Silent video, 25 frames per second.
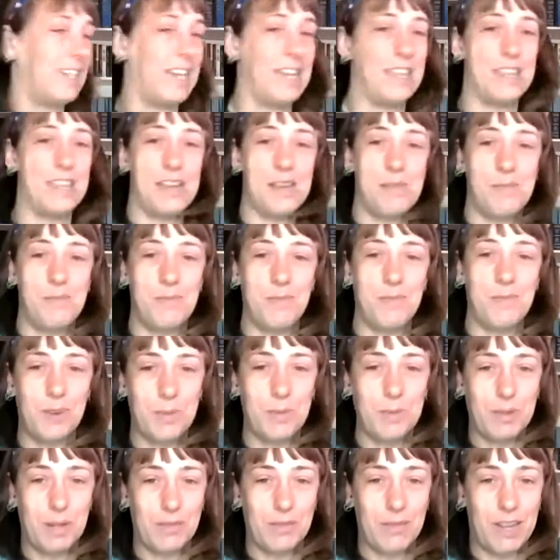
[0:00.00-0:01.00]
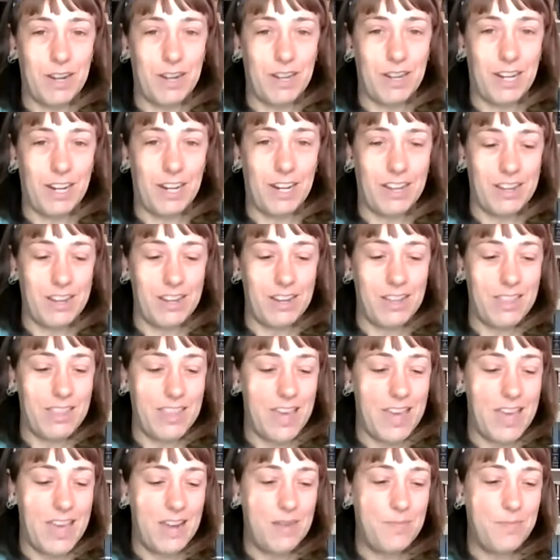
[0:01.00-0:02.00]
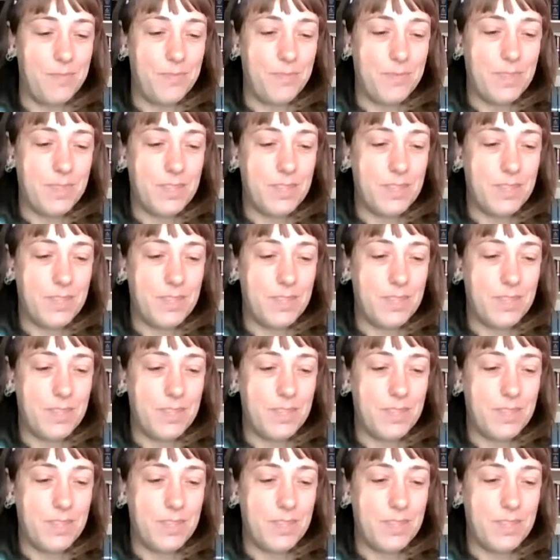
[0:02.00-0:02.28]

get them from your veterinarian, then